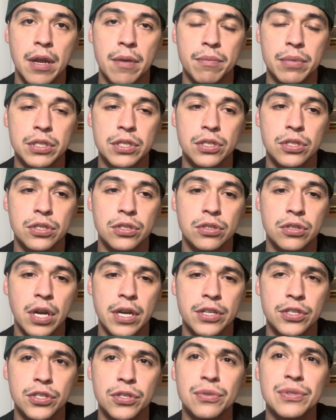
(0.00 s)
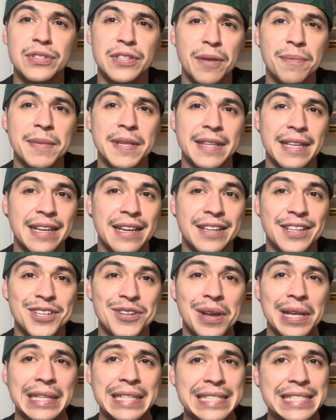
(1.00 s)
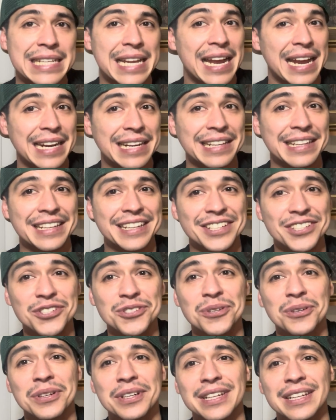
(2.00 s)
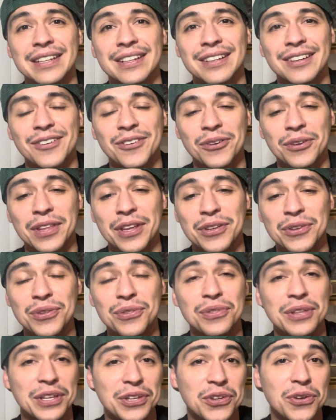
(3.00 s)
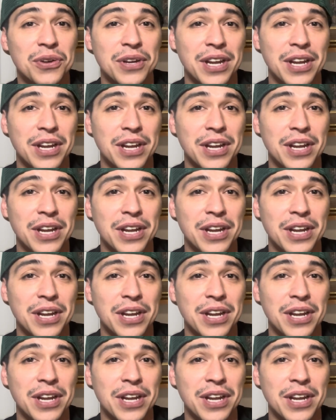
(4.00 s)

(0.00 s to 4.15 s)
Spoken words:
But just try to choose something that you at least kind of enjoy, or that you think you'll